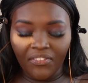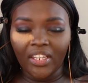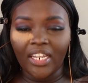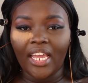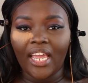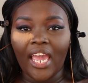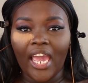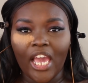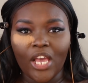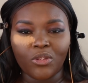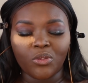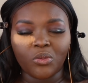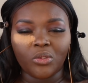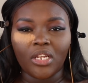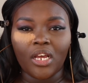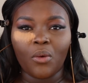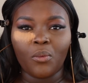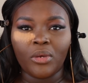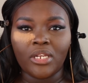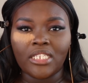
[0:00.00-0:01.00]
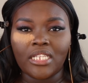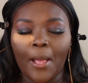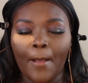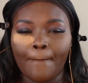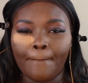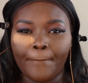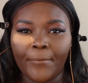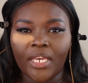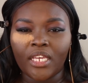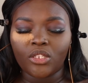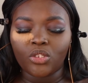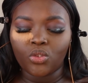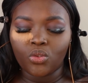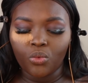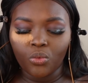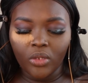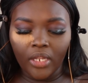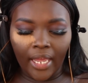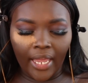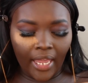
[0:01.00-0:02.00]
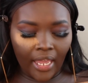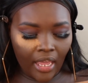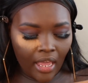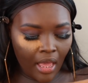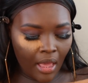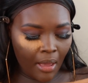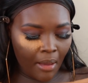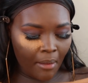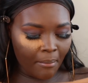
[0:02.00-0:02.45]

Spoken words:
feel like hazelnut was a bit too light,